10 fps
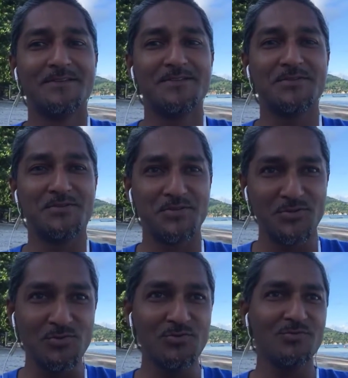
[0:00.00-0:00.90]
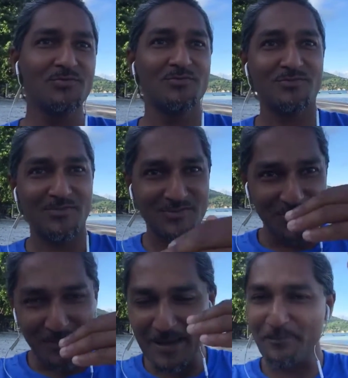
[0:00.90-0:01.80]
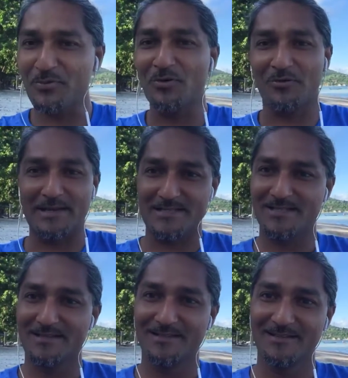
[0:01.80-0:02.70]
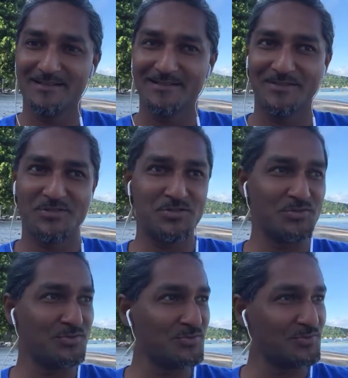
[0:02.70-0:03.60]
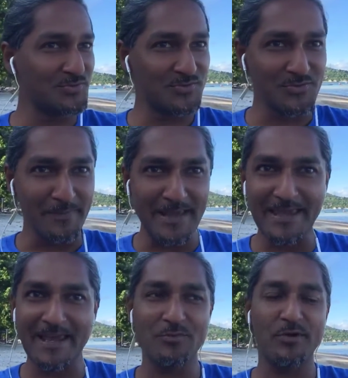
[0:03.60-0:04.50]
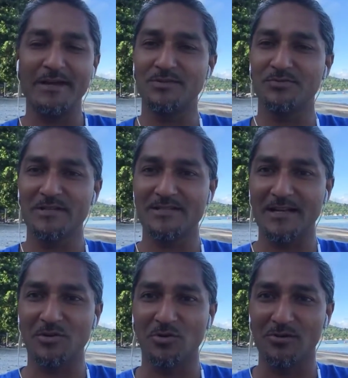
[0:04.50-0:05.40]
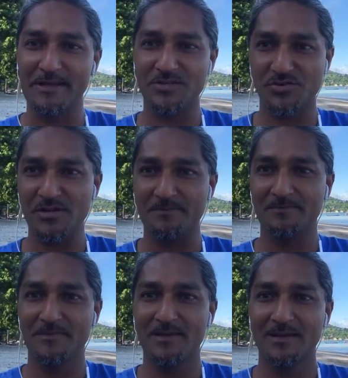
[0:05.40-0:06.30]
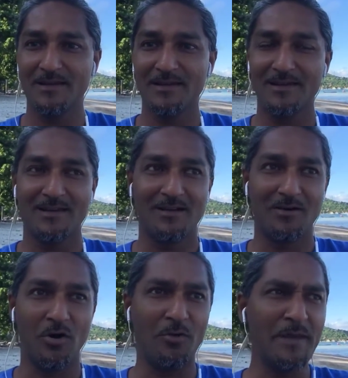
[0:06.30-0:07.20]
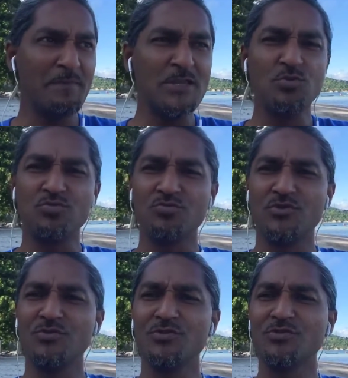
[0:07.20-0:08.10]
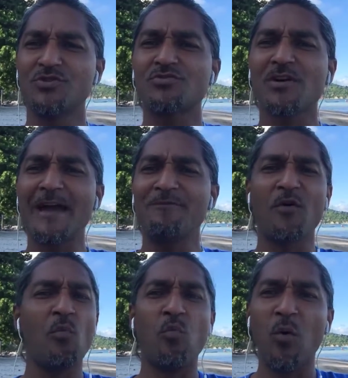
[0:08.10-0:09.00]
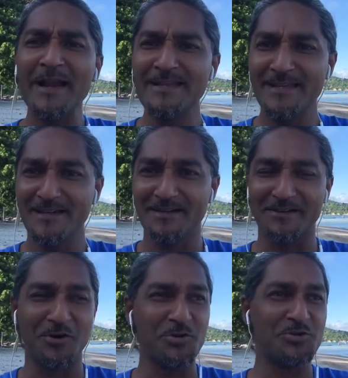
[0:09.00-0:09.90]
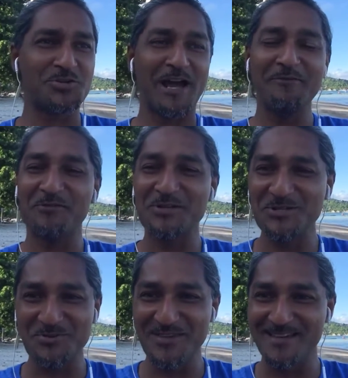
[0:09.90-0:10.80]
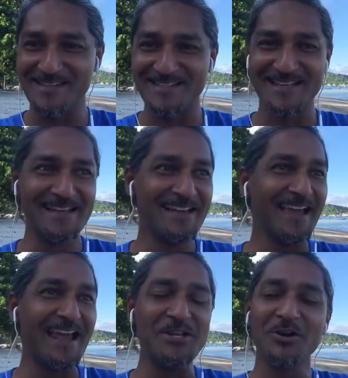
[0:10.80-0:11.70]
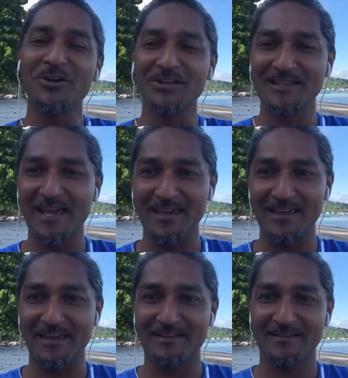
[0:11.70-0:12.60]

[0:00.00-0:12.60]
to make progress, to make headway towards that goal and dream. Or maybe you try for 1 year or you try for 2 years and you're not there yet.